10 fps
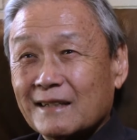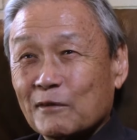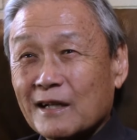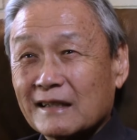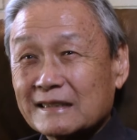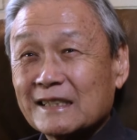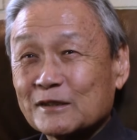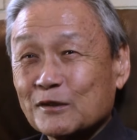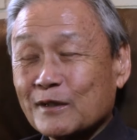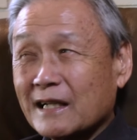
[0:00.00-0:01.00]
well,
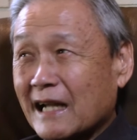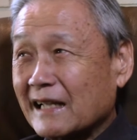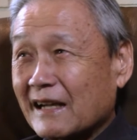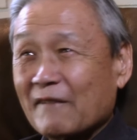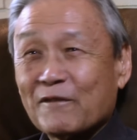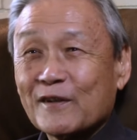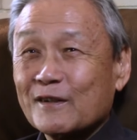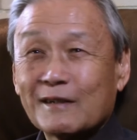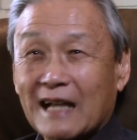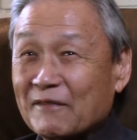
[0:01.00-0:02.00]
so then I
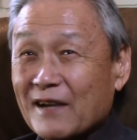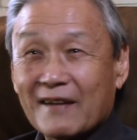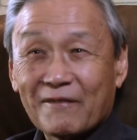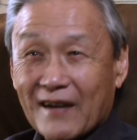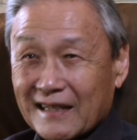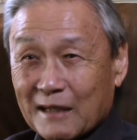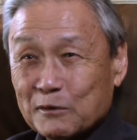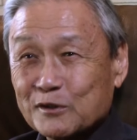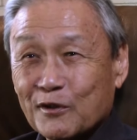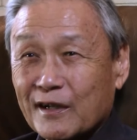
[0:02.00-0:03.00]
figured I've got to find out
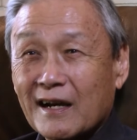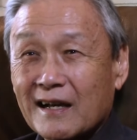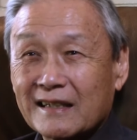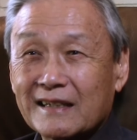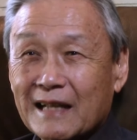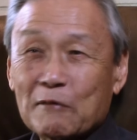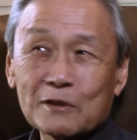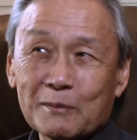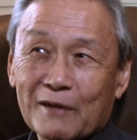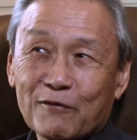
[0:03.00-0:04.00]
what's going on, and that
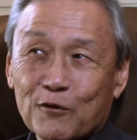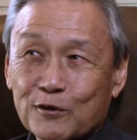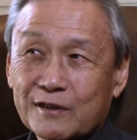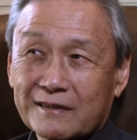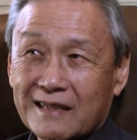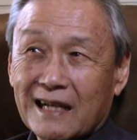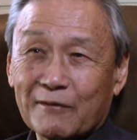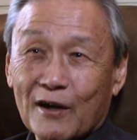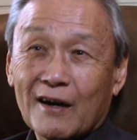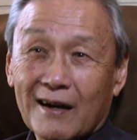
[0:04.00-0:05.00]
was my first kind
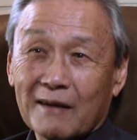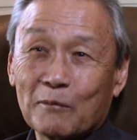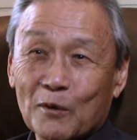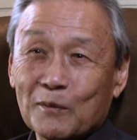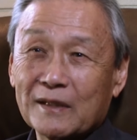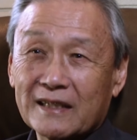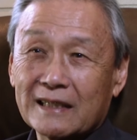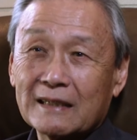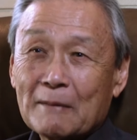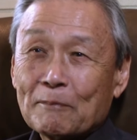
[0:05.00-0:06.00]
of aha moment that.